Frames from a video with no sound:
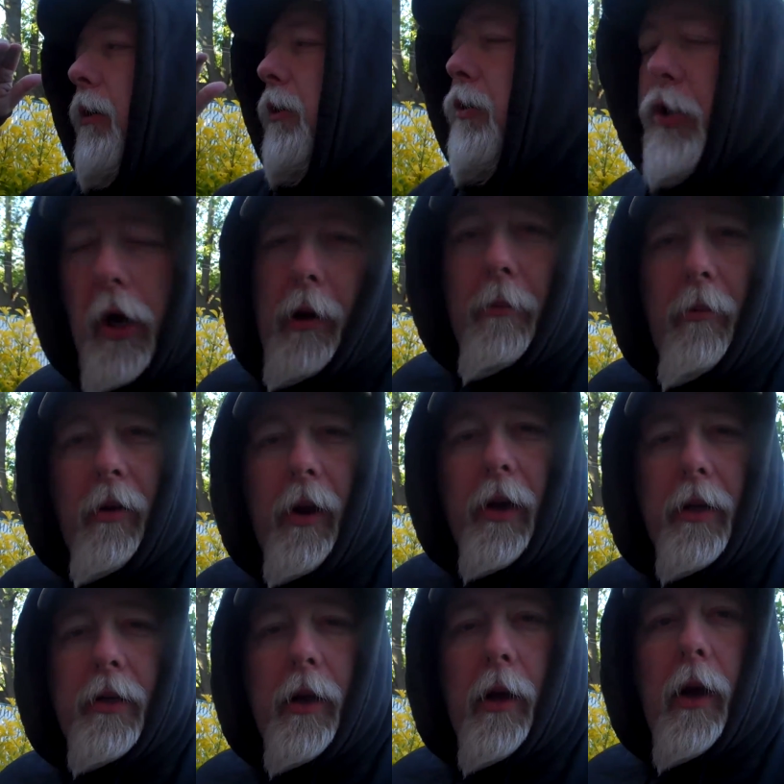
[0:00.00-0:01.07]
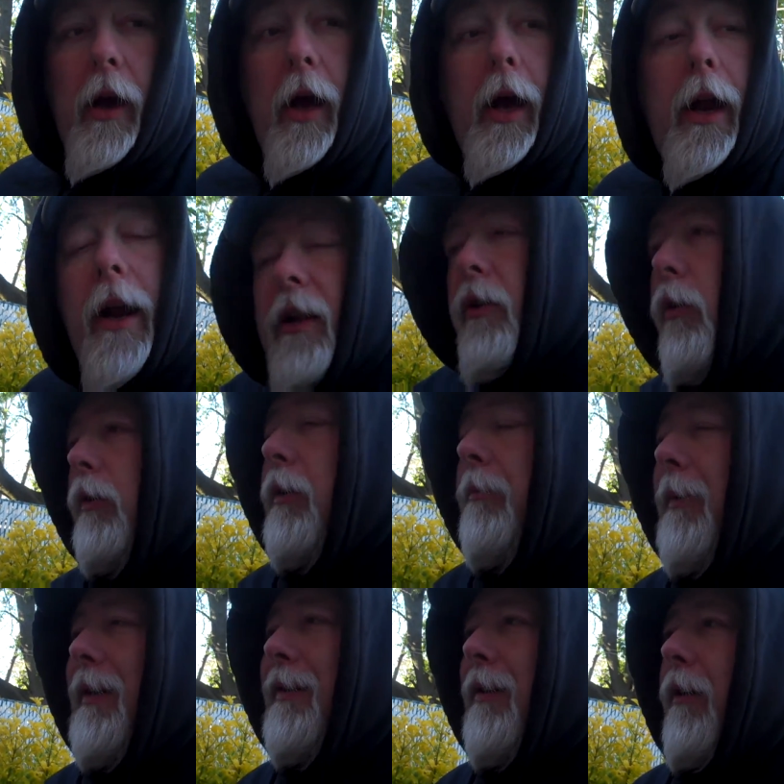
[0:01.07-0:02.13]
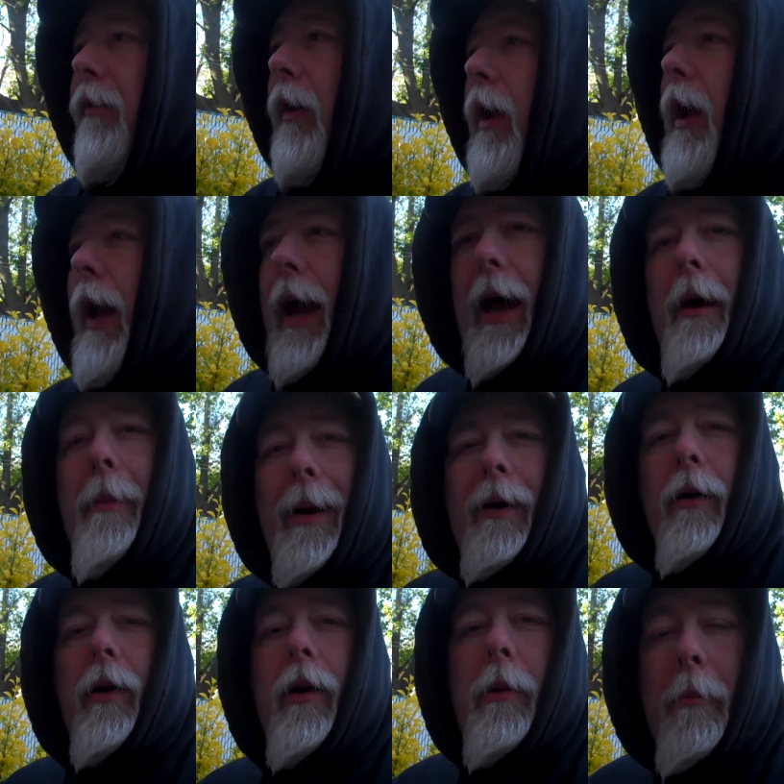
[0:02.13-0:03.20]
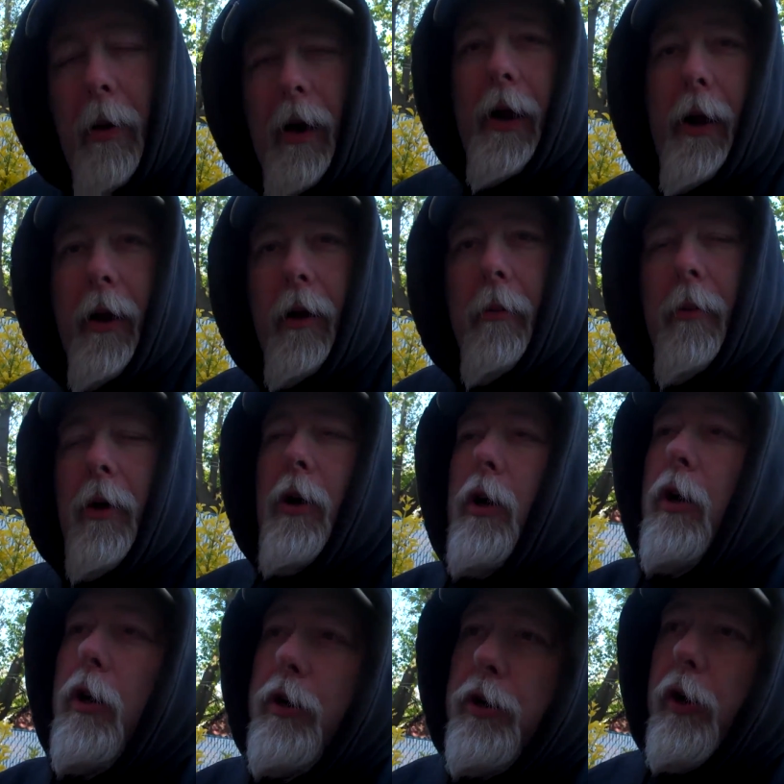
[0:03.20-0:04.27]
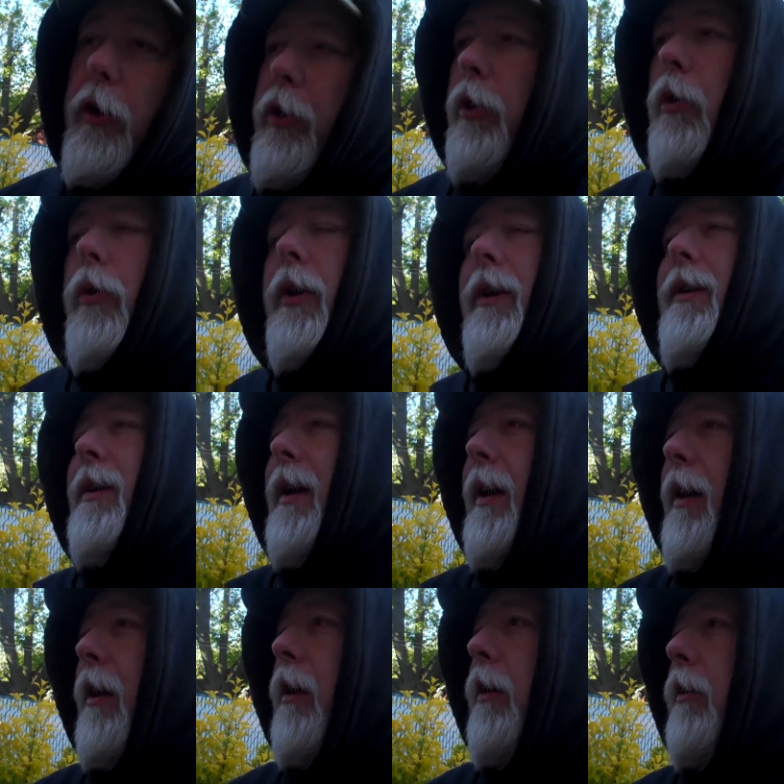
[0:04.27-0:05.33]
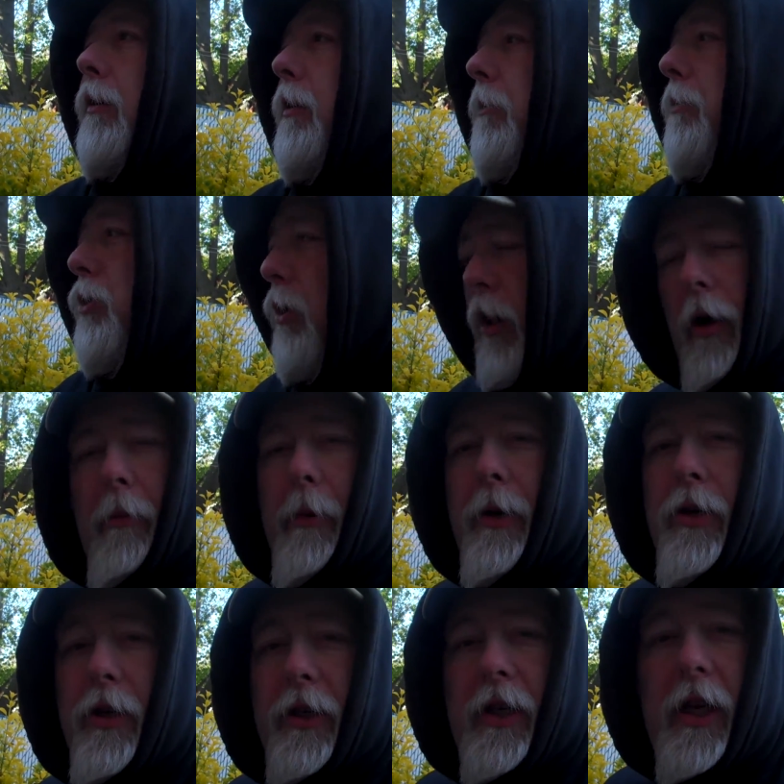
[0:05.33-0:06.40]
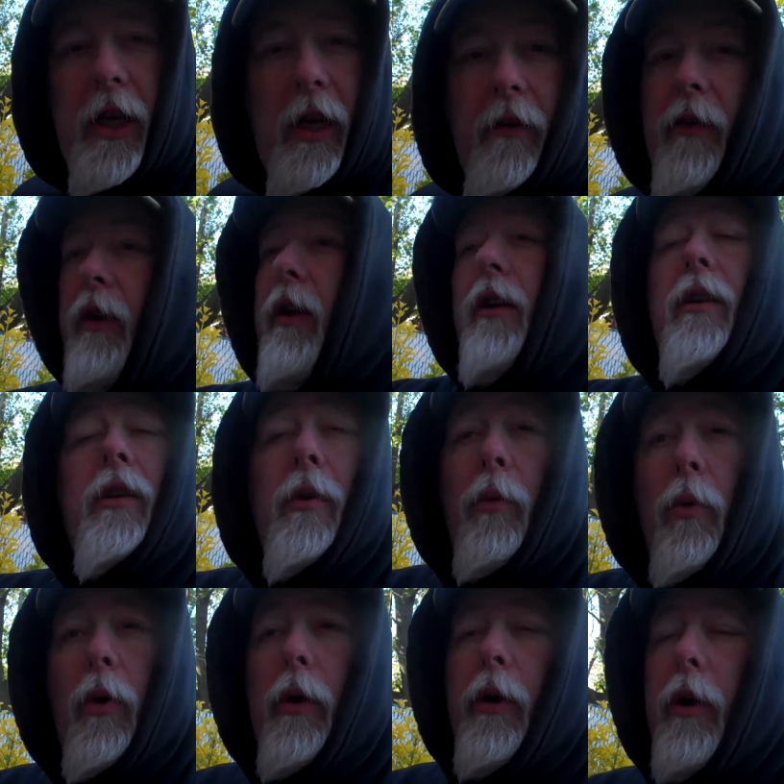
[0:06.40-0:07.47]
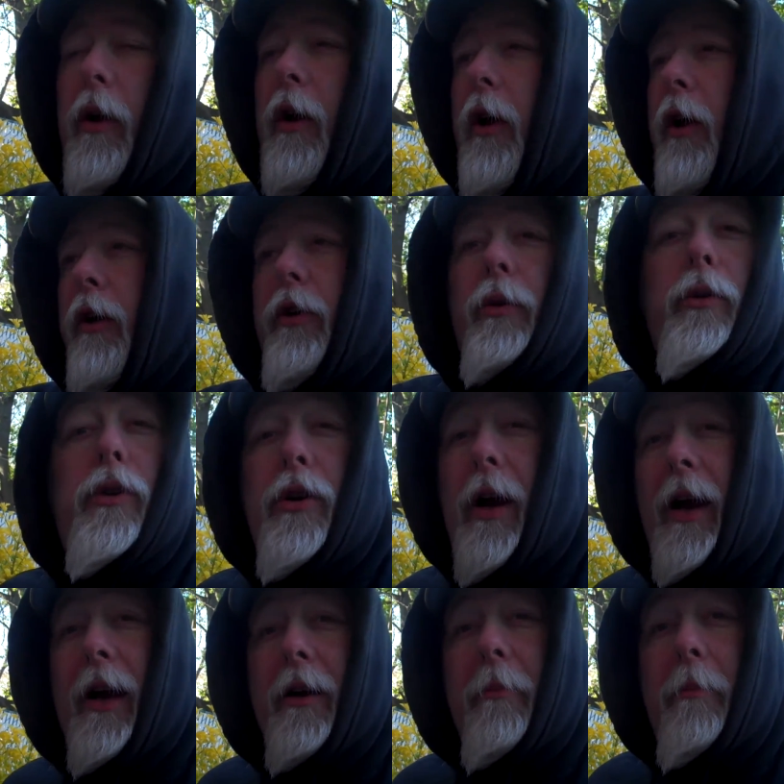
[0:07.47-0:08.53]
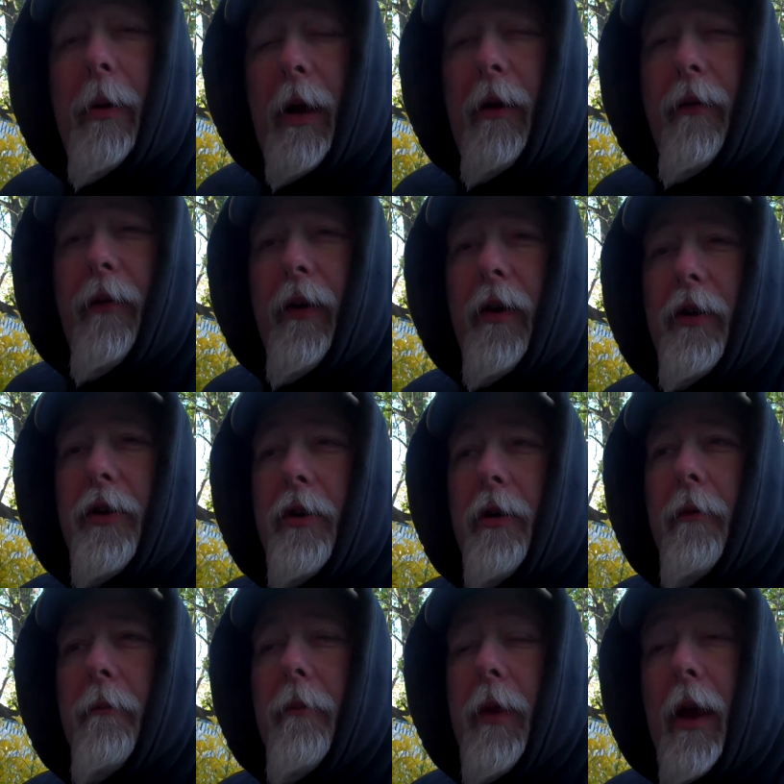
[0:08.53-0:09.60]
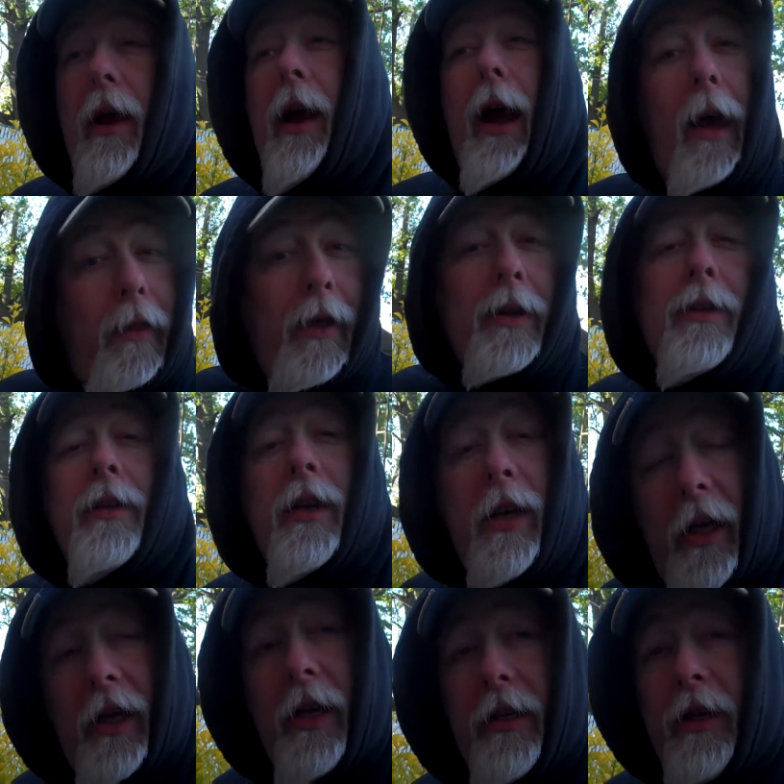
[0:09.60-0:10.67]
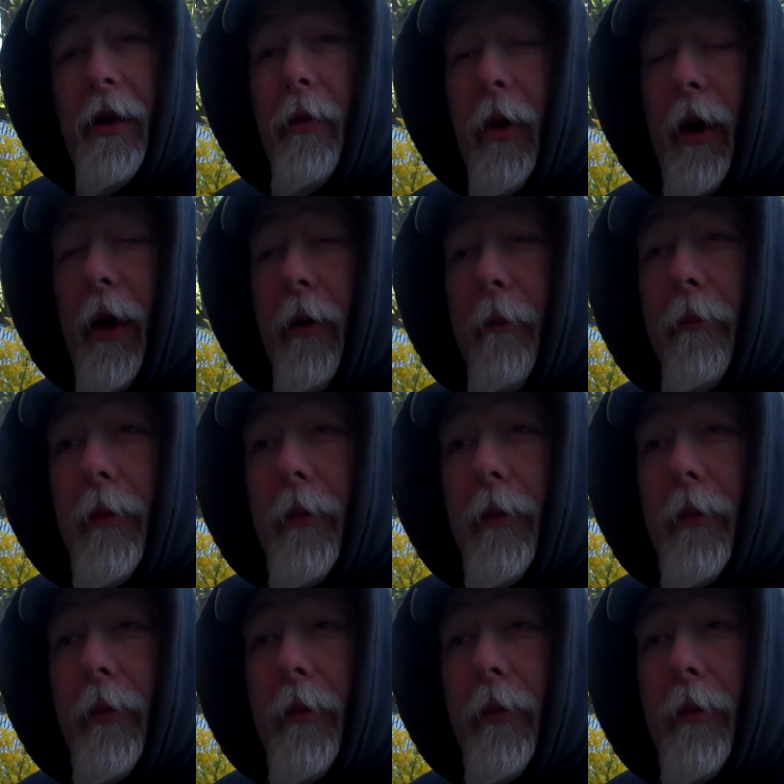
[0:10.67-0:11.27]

Chum rigs. And I thought to myself, how about combining them? Sure, you could take some chum and just heave it into the water to attract bait fish. And that's the easy way.